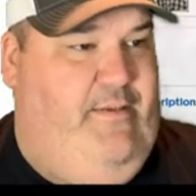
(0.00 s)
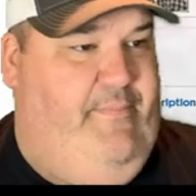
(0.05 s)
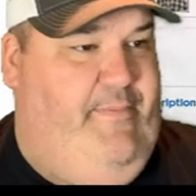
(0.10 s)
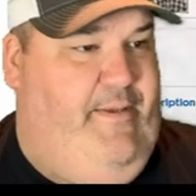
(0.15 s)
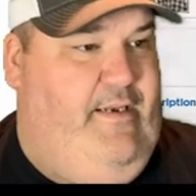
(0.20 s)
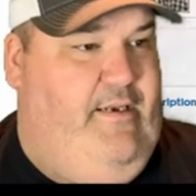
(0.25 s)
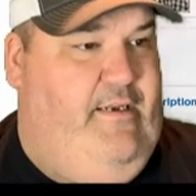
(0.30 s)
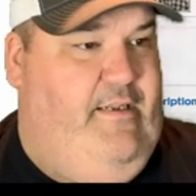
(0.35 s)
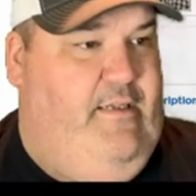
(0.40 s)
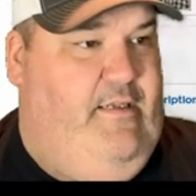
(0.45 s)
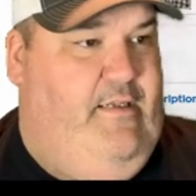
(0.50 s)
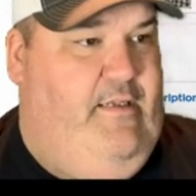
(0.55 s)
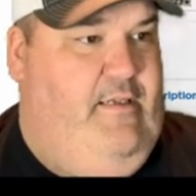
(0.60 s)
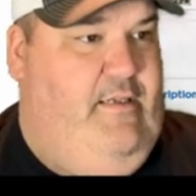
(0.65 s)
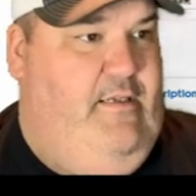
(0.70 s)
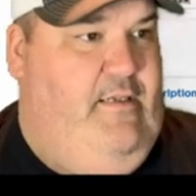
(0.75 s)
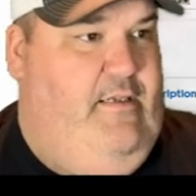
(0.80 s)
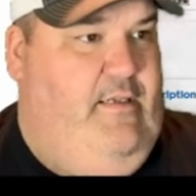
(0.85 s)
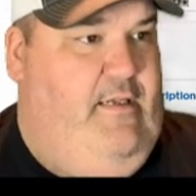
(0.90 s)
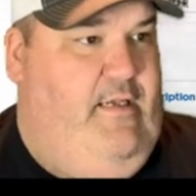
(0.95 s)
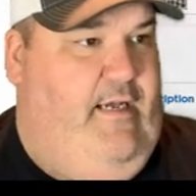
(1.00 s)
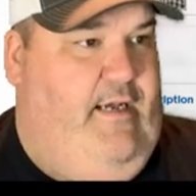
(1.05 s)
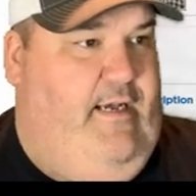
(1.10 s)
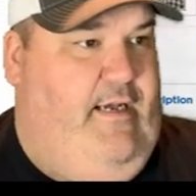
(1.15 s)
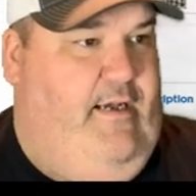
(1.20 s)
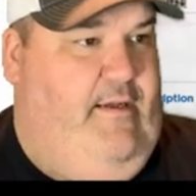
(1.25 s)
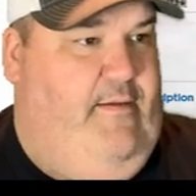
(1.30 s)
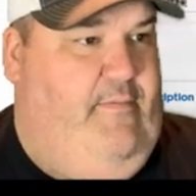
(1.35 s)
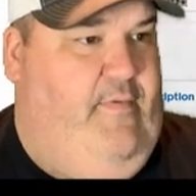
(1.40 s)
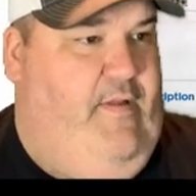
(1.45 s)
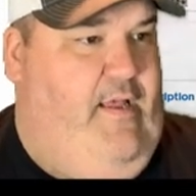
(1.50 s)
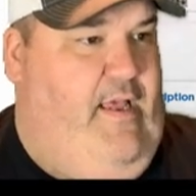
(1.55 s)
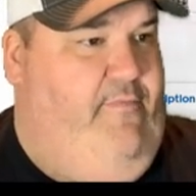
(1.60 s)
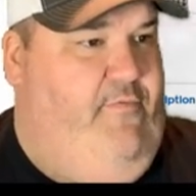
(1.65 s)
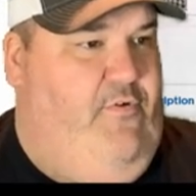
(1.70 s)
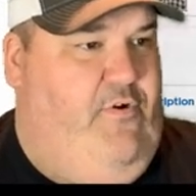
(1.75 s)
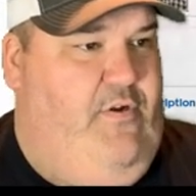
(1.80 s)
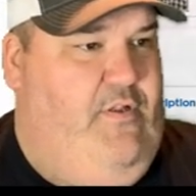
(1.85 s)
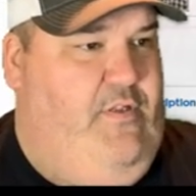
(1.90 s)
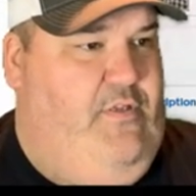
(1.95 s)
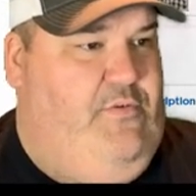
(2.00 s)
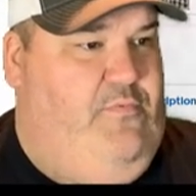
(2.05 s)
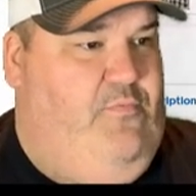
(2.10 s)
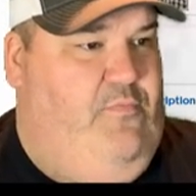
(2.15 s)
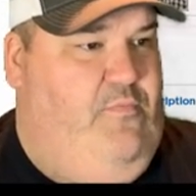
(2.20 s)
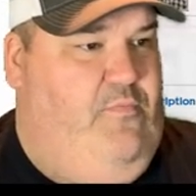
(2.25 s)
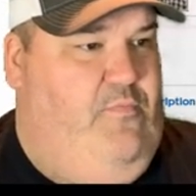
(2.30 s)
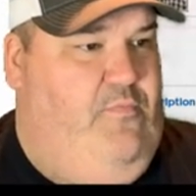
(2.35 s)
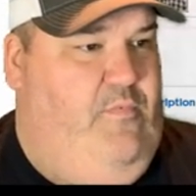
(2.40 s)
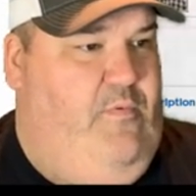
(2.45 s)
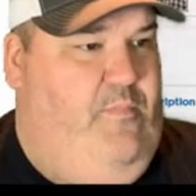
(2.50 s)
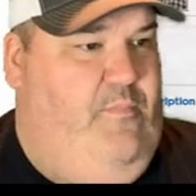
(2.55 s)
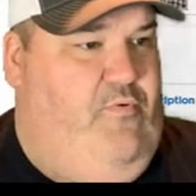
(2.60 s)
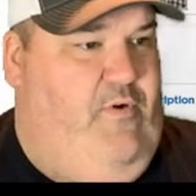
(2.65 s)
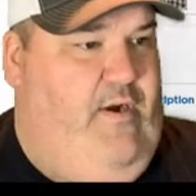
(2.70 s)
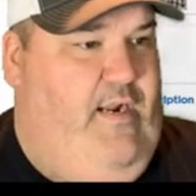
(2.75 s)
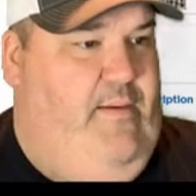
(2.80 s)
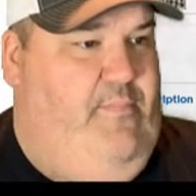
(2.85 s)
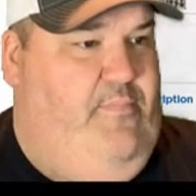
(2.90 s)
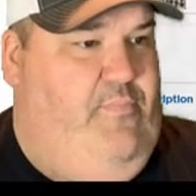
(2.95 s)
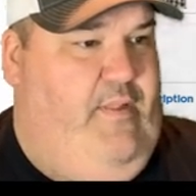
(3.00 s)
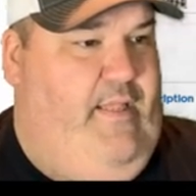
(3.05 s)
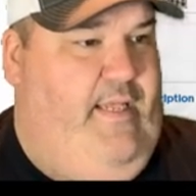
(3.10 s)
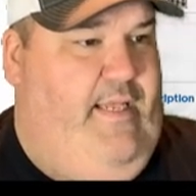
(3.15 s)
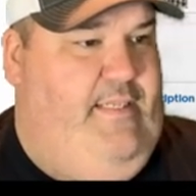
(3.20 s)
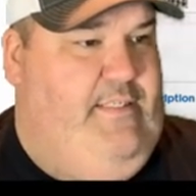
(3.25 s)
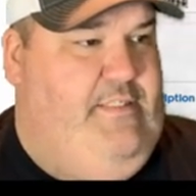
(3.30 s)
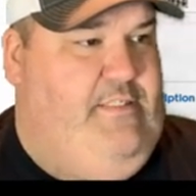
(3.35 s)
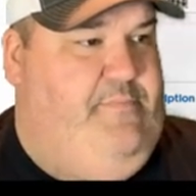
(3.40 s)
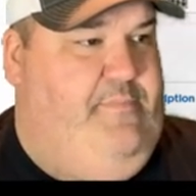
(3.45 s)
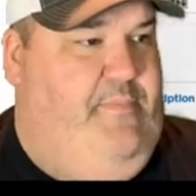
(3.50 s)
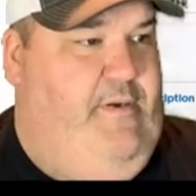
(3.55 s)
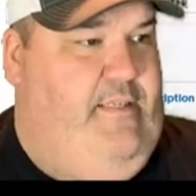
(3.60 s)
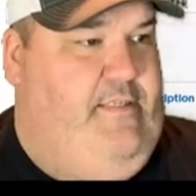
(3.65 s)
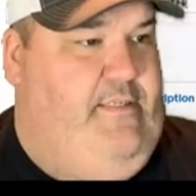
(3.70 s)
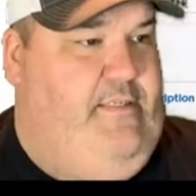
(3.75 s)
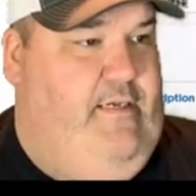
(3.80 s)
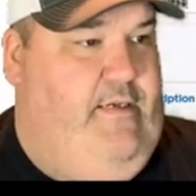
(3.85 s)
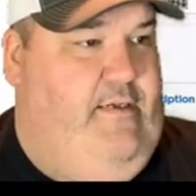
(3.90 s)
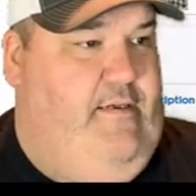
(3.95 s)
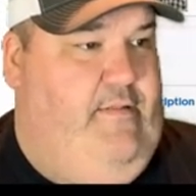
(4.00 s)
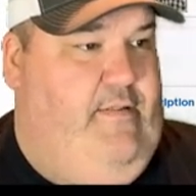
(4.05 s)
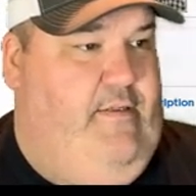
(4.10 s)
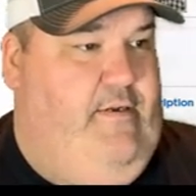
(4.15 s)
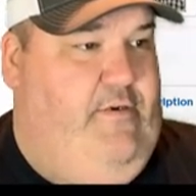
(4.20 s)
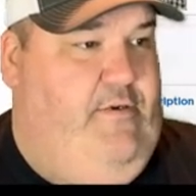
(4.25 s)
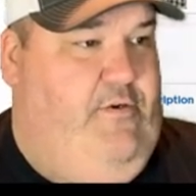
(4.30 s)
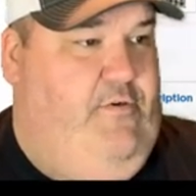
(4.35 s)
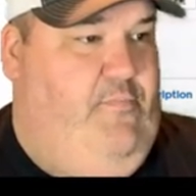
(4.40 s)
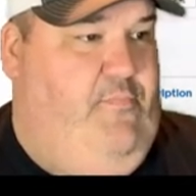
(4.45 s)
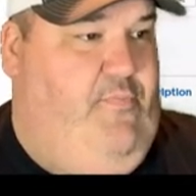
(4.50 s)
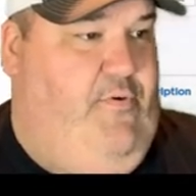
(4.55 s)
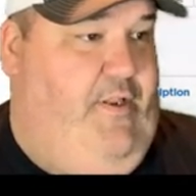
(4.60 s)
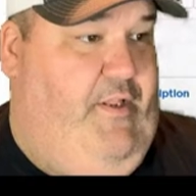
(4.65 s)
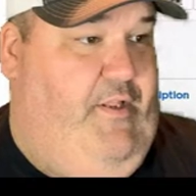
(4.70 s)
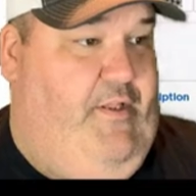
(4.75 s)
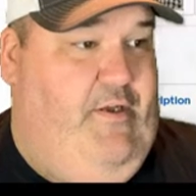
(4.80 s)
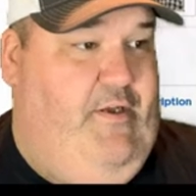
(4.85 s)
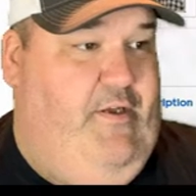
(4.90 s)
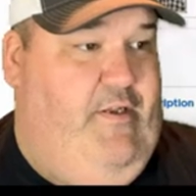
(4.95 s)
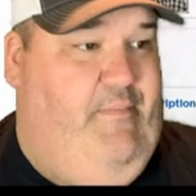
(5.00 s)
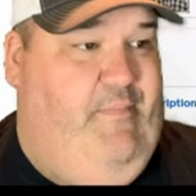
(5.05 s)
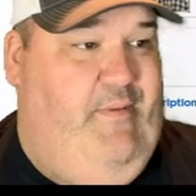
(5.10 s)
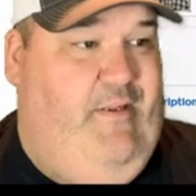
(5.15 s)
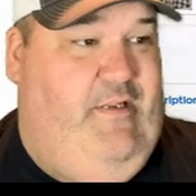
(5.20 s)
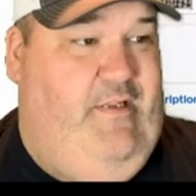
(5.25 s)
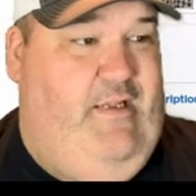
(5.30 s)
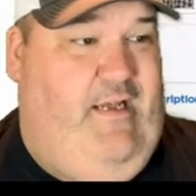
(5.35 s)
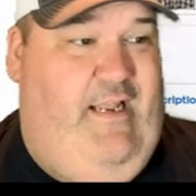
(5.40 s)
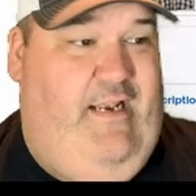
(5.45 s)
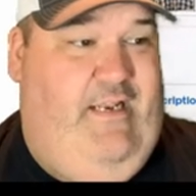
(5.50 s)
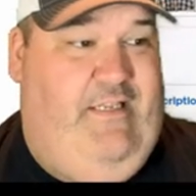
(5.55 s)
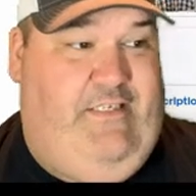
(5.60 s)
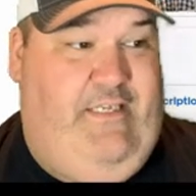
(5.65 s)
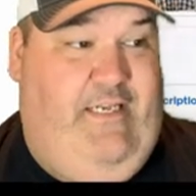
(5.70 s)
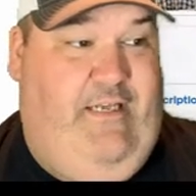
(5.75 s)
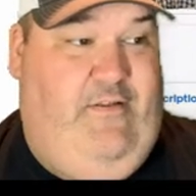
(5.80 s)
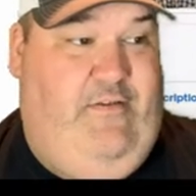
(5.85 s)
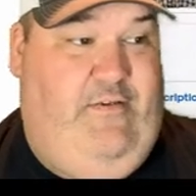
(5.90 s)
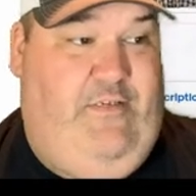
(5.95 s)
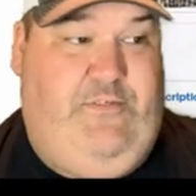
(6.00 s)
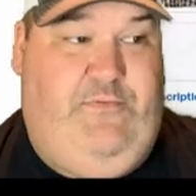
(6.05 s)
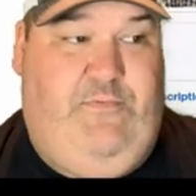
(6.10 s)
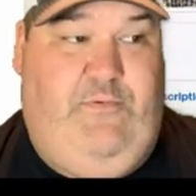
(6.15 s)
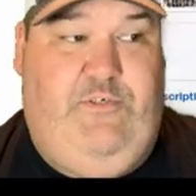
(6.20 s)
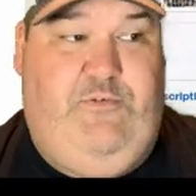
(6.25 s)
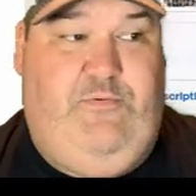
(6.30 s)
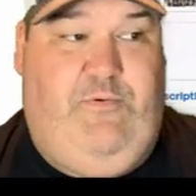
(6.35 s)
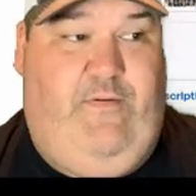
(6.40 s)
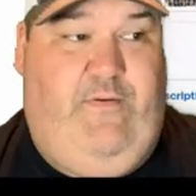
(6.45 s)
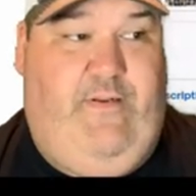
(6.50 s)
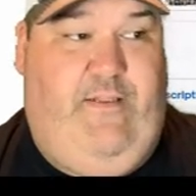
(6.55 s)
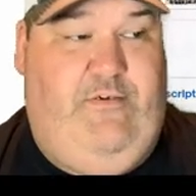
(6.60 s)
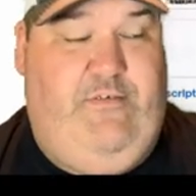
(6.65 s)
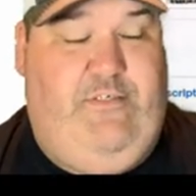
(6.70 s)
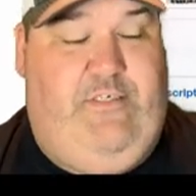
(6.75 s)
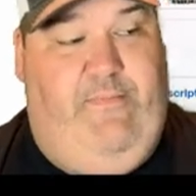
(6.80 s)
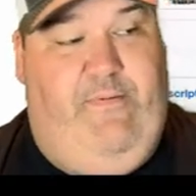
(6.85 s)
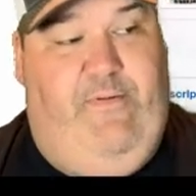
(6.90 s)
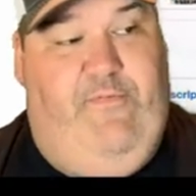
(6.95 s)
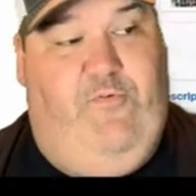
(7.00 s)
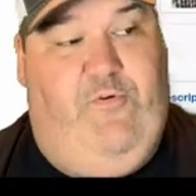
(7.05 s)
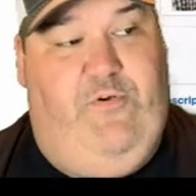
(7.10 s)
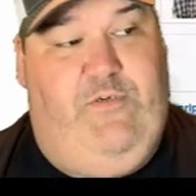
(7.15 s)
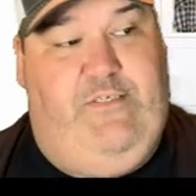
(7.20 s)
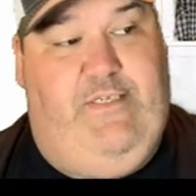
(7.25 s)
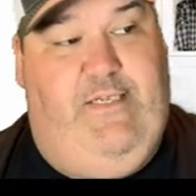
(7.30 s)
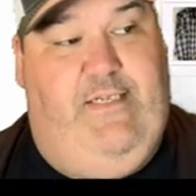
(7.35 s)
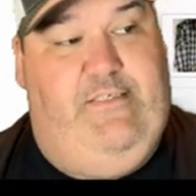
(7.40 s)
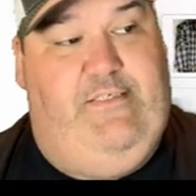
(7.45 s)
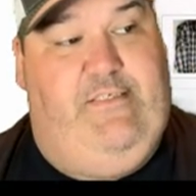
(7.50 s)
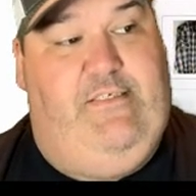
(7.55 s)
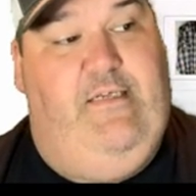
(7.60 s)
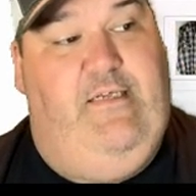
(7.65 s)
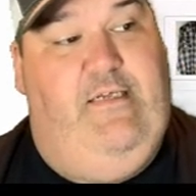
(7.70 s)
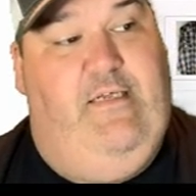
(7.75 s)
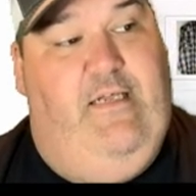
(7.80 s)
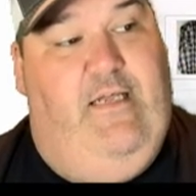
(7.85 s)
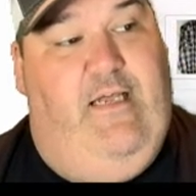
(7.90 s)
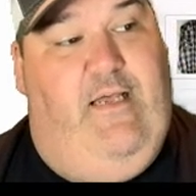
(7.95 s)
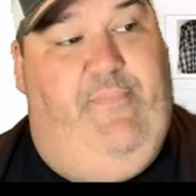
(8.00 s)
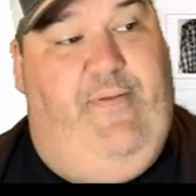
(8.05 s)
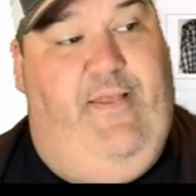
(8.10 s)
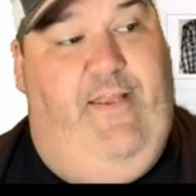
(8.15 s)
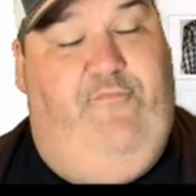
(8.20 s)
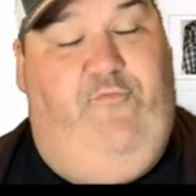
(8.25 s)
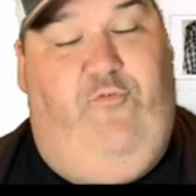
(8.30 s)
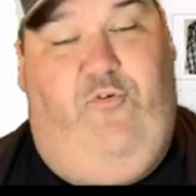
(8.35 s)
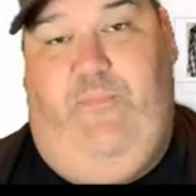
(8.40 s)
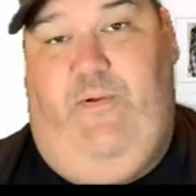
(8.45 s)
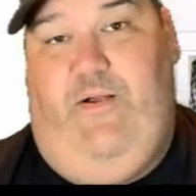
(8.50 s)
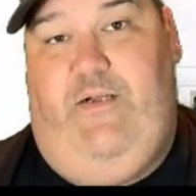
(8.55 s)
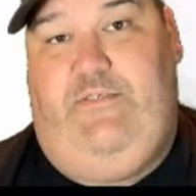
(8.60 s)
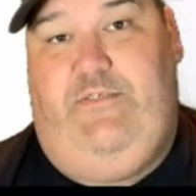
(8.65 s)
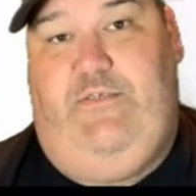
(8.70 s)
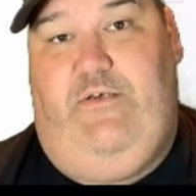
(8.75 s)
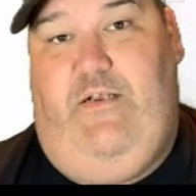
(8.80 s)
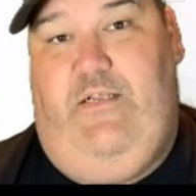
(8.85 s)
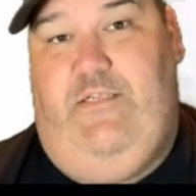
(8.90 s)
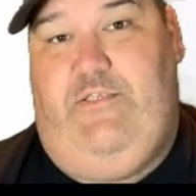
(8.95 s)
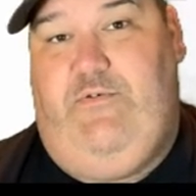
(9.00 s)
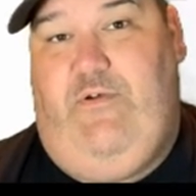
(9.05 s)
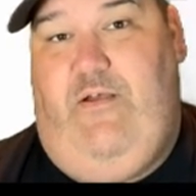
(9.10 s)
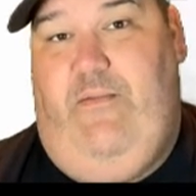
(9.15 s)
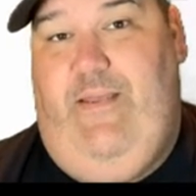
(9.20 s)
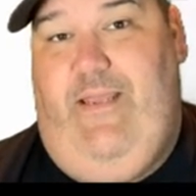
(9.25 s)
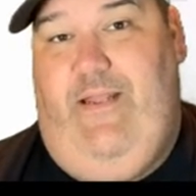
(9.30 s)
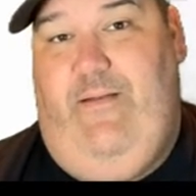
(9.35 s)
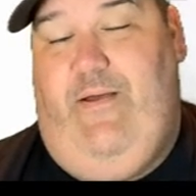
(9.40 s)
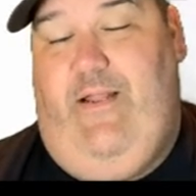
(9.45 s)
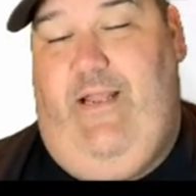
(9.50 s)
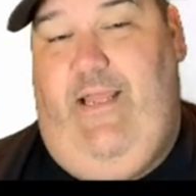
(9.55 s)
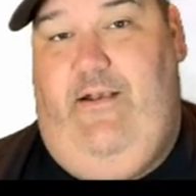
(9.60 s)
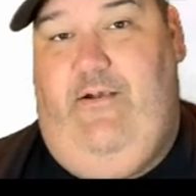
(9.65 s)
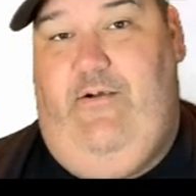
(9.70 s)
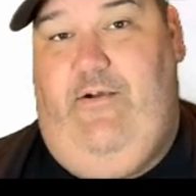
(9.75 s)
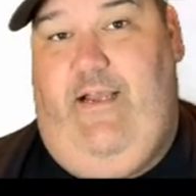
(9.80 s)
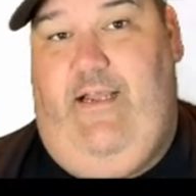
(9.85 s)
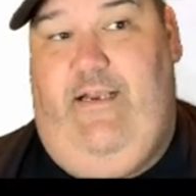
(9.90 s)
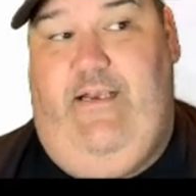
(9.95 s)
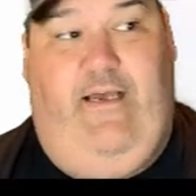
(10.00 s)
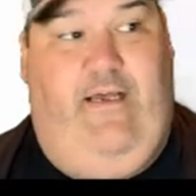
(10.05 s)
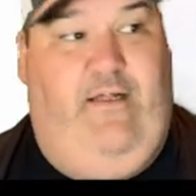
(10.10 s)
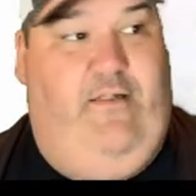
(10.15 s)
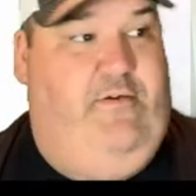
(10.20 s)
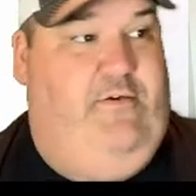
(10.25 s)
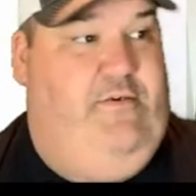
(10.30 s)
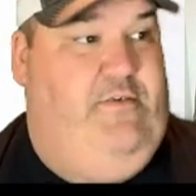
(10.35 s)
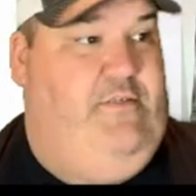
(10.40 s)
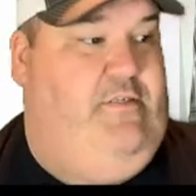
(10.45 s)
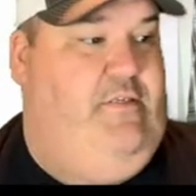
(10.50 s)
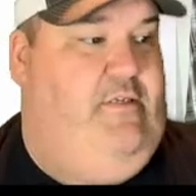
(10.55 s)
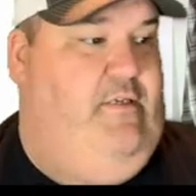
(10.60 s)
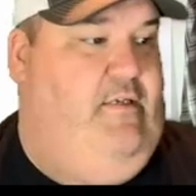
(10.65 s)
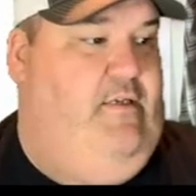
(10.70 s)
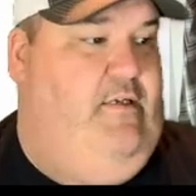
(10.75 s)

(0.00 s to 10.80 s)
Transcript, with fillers: I mean, um, I haven't heard of this brand Plains, but uh, they're doing pretty good. I mean, I had a sale on this one, $12.74 paid four bucks on it, so I made about eight or nine dollars.